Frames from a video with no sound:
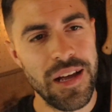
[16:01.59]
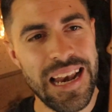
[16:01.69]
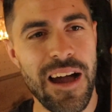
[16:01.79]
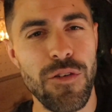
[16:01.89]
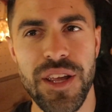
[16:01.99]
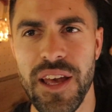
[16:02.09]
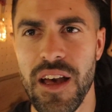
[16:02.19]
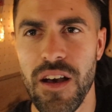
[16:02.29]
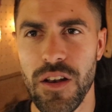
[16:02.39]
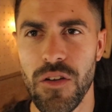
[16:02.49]
Cloudy,
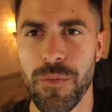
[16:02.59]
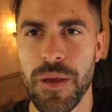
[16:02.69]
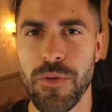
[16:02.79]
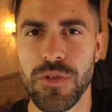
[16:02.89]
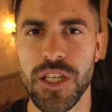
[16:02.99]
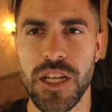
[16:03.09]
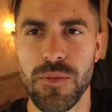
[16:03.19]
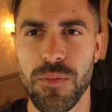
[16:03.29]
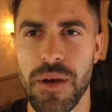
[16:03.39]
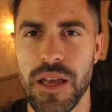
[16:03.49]
yeah. A lot of people said,
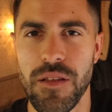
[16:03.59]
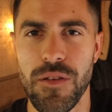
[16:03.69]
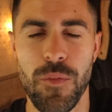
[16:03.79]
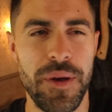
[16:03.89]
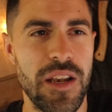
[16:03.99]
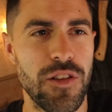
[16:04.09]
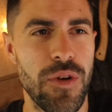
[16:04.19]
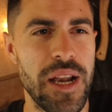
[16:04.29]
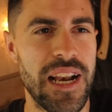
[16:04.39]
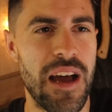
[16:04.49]
mate, your looked
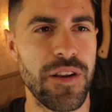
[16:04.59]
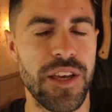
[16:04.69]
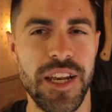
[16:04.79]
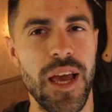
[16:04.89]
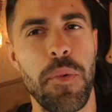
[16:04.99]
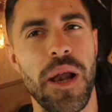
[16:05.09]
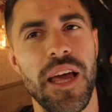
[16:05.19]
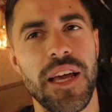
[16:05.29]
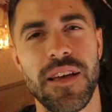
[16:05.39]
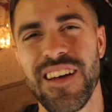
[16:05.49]
really cloudy, you're going to get
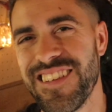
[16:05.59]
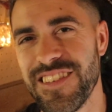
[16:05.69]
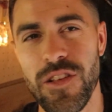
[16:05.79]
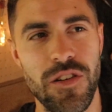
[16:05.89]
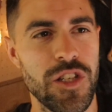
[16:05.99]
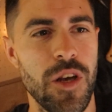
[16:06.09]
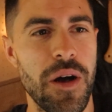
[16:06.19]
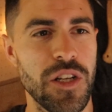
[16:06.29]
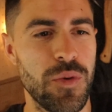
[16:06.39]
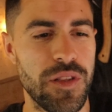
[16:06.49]
bellyache. It's not so
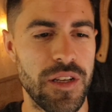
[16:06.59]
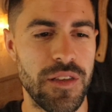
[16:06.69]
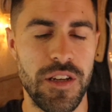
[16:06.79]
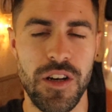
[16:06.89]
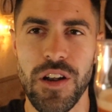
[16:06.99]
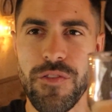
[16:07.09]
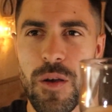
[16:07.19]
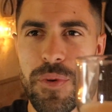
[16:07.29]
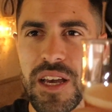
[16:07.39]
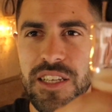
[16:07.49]
much with your kind of
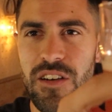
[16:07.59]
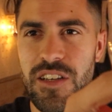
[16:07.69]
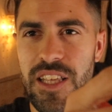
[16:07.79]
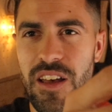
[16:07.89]
IPAs, guys.